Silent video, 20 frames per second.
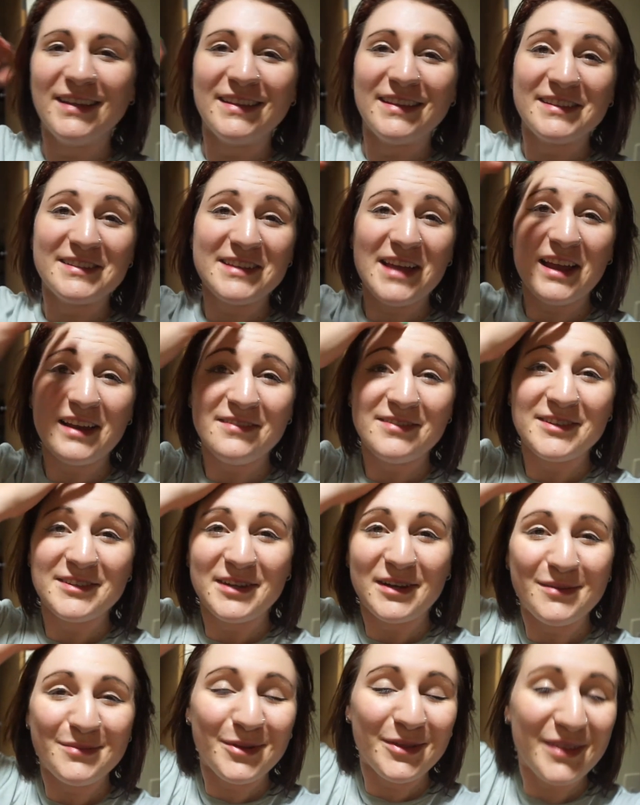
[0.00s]
That's kind of the
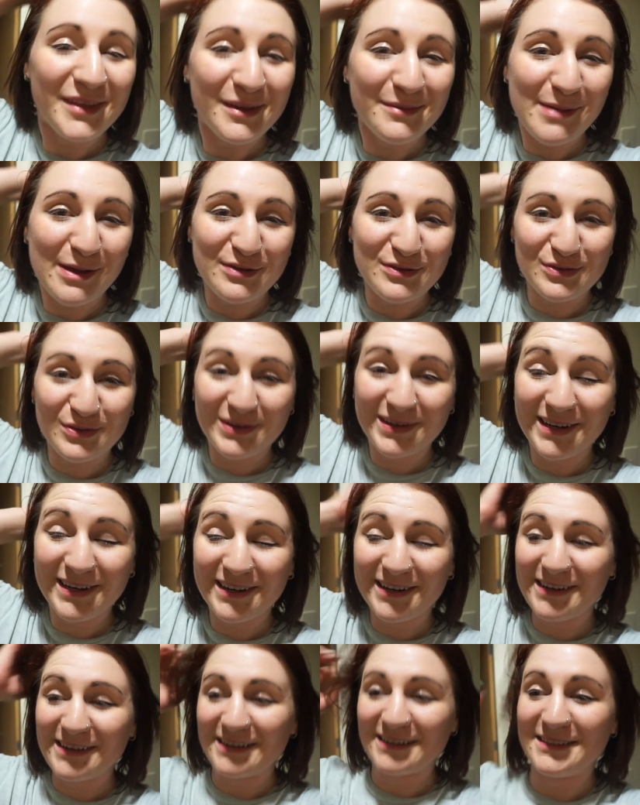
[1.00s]
terrible thing about short
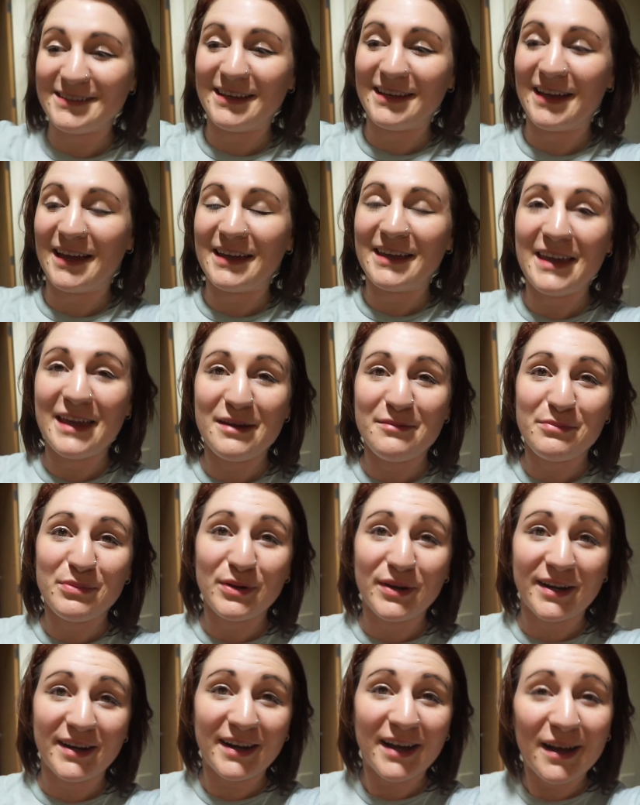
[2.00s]
hair is like I can't
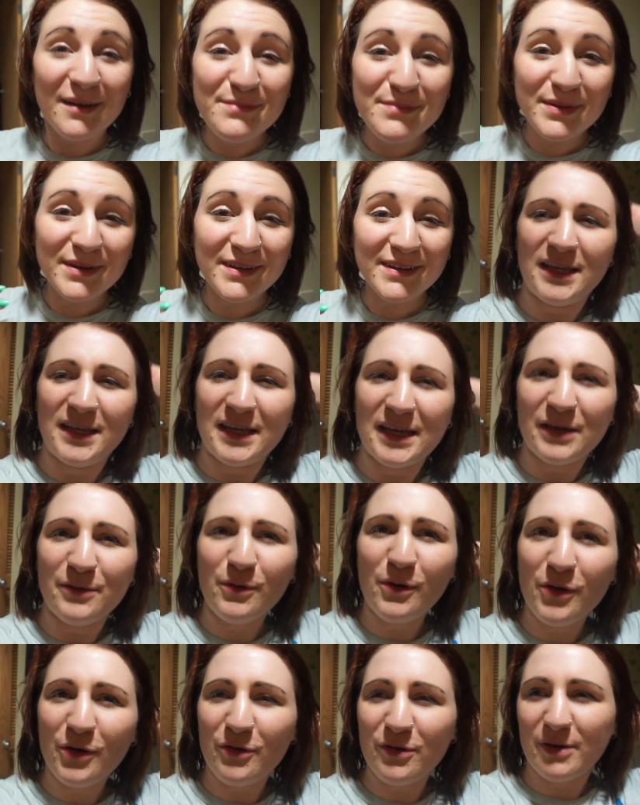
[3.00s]
put it up it
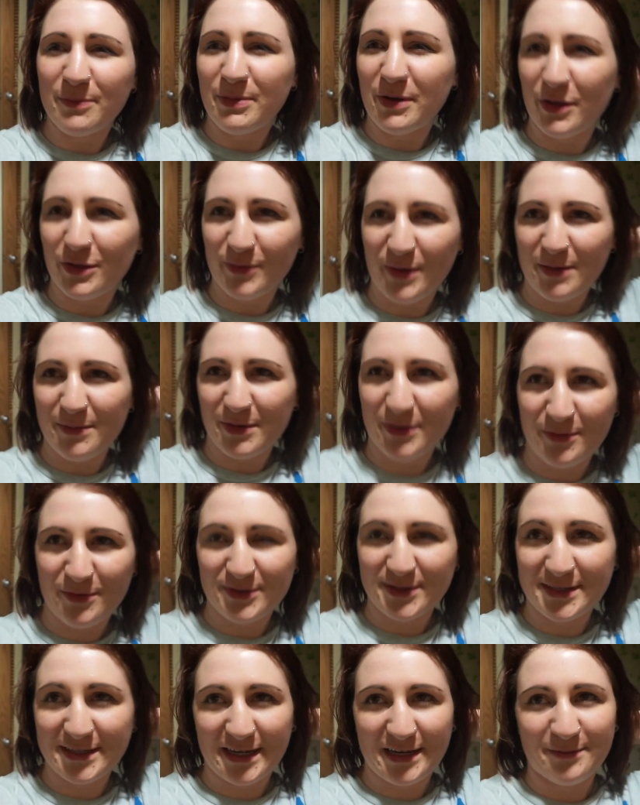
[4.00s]
won't go up all the way, but it
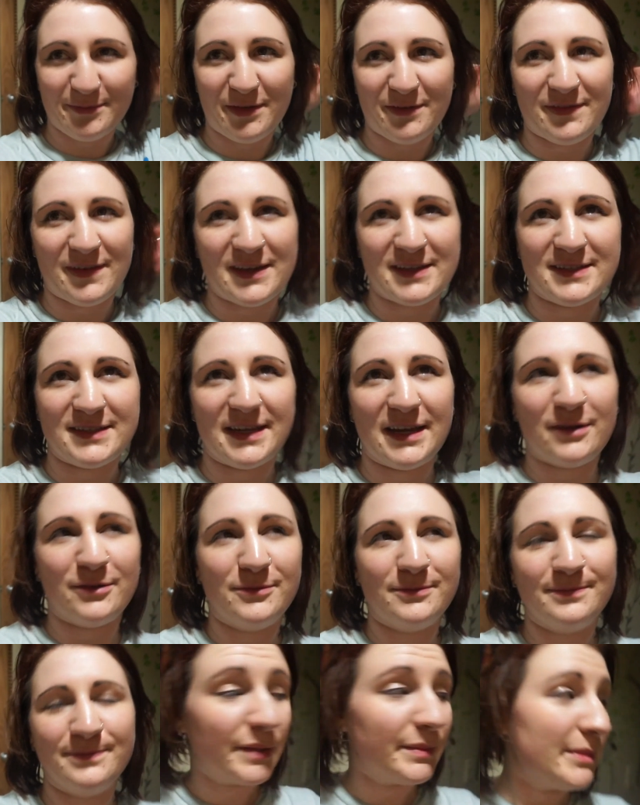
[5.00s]
won't stay out of my face
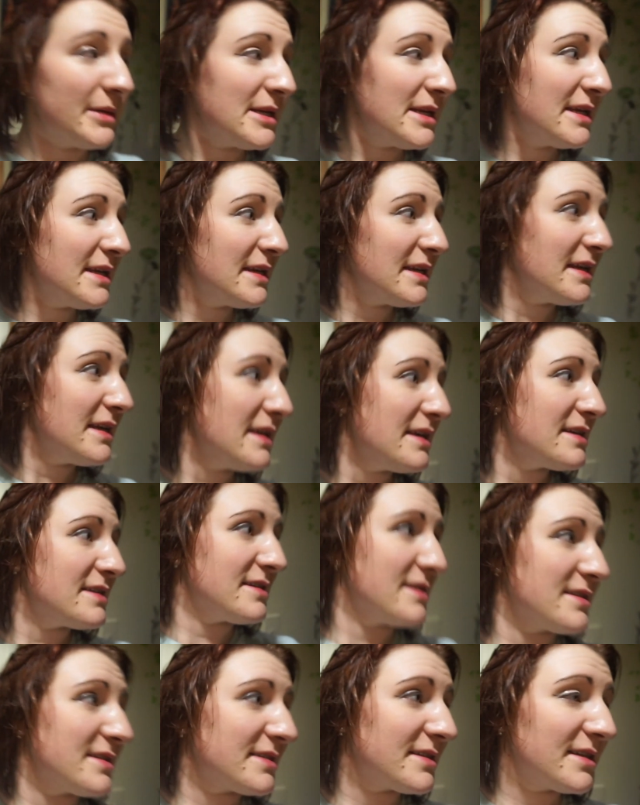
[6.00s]
down. But it
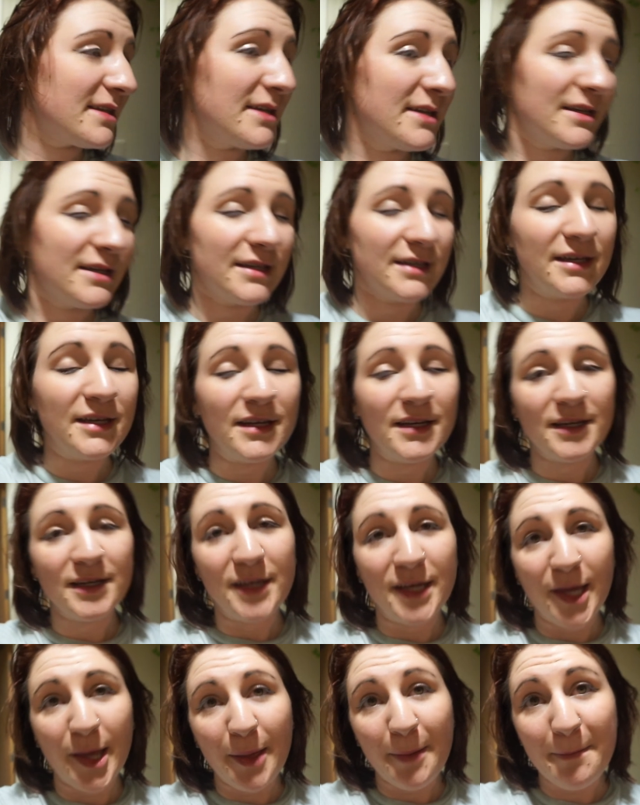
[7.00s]
is
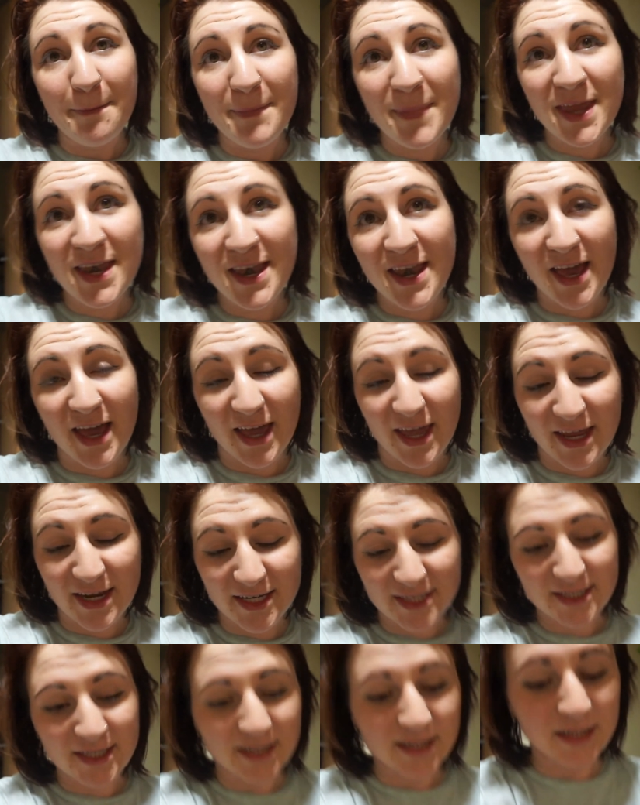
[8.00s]

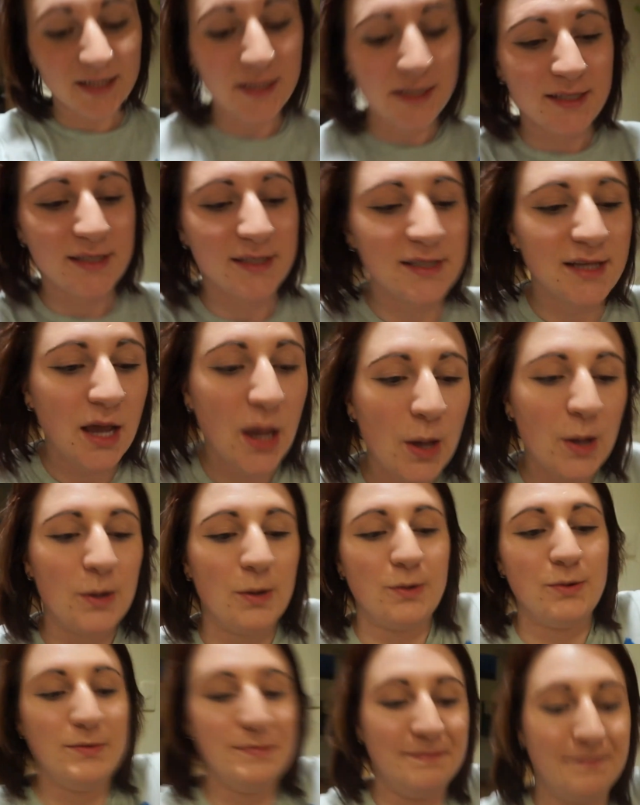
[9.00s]
midnight.
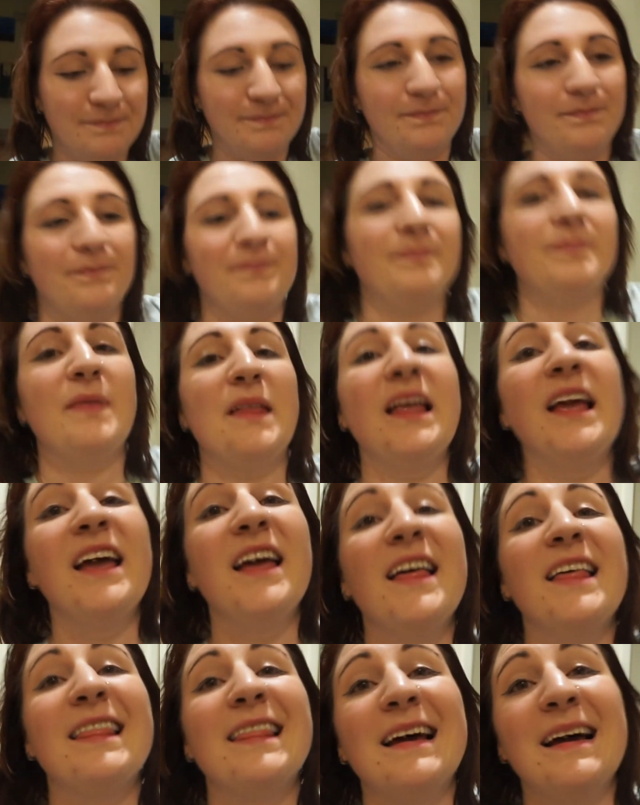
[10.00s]
So
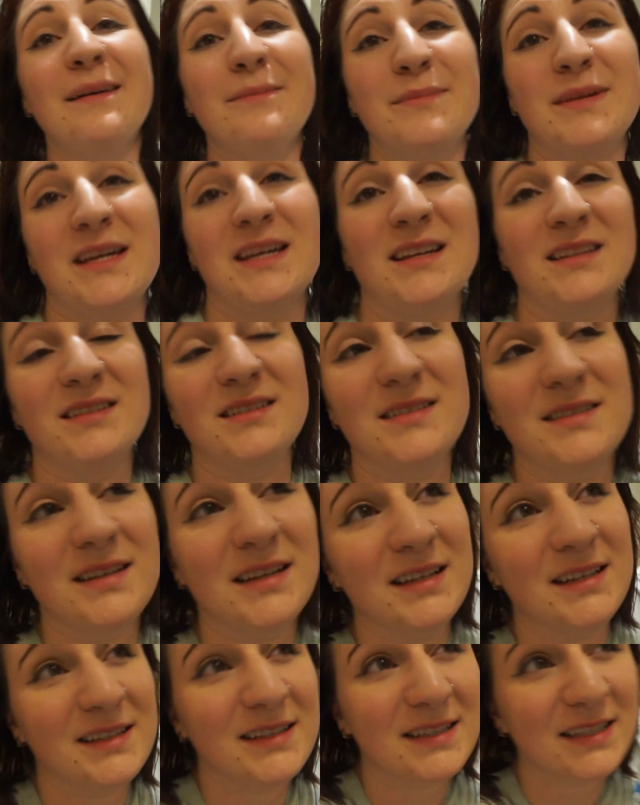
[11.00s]
that means
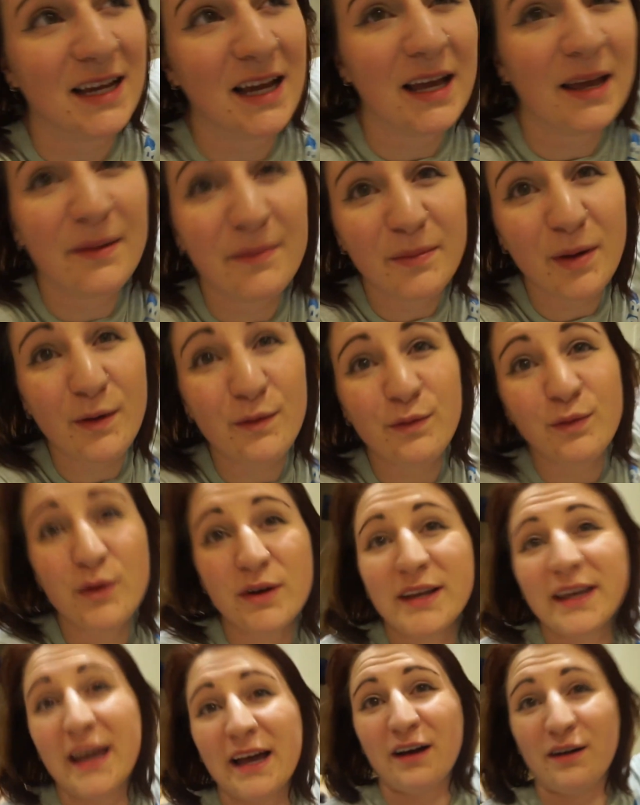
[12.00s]
it's time for
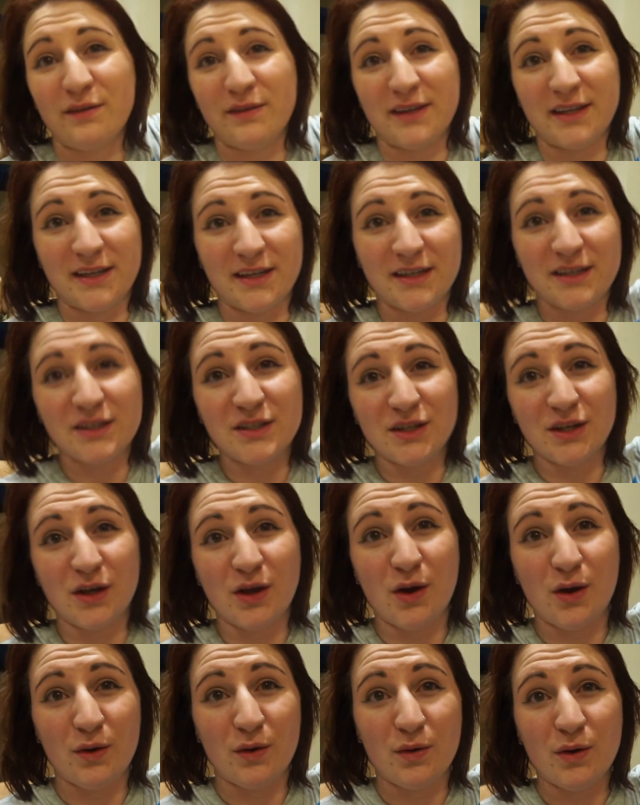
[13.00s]
Calvin to
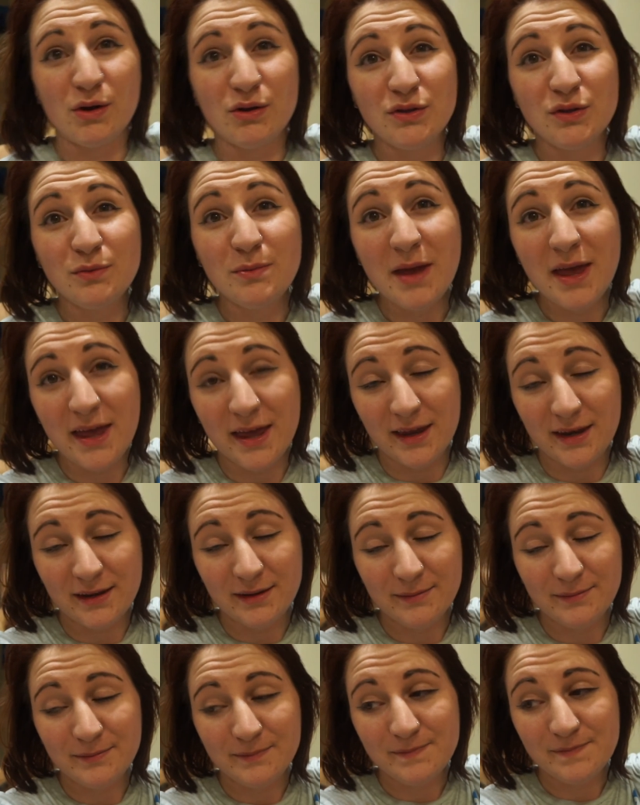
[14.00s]
go to bed.
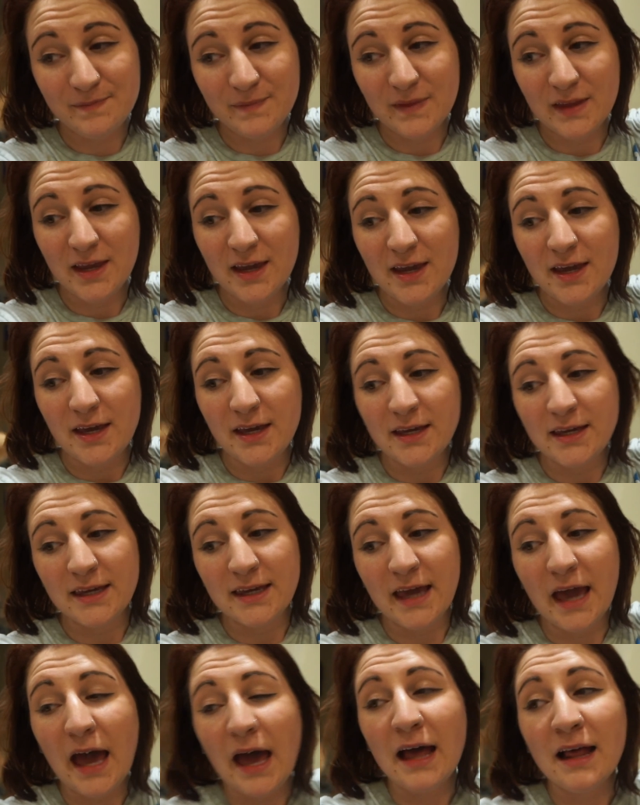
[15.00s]

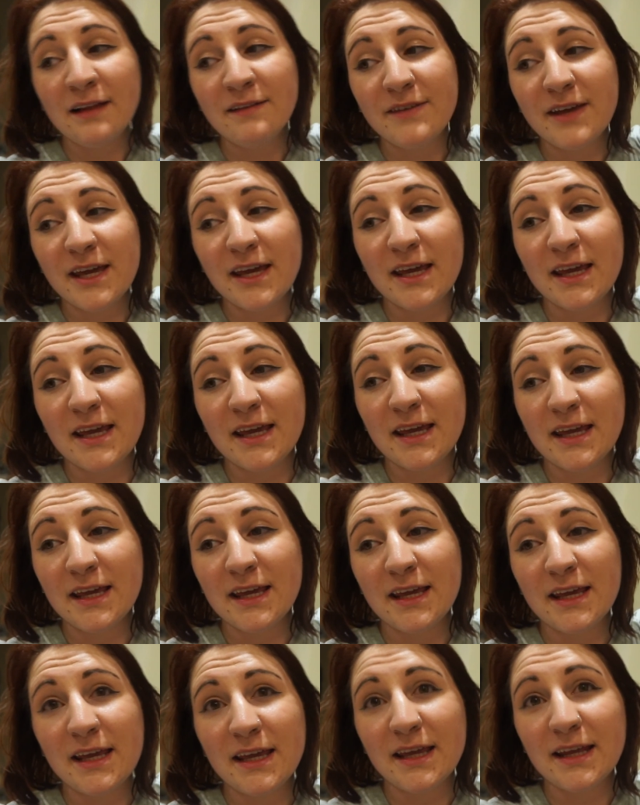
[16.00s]

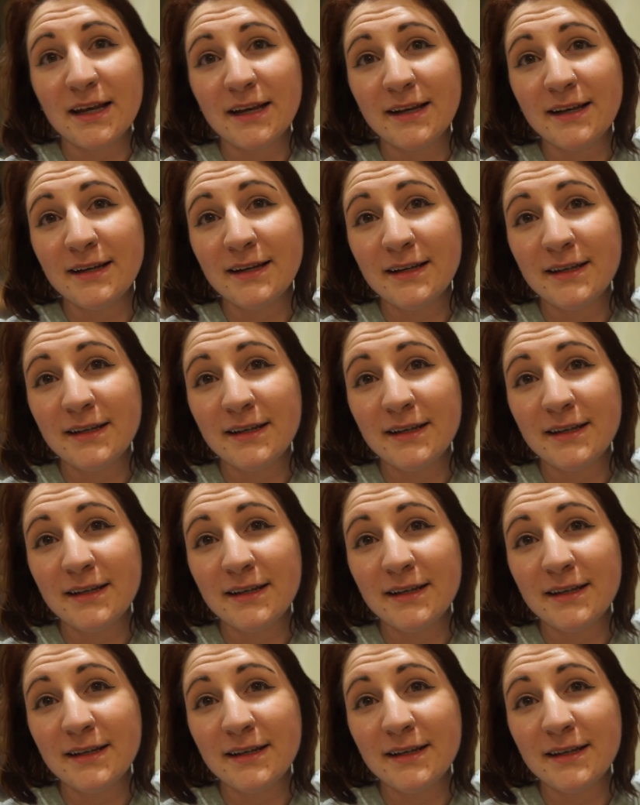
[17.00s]
Calvin!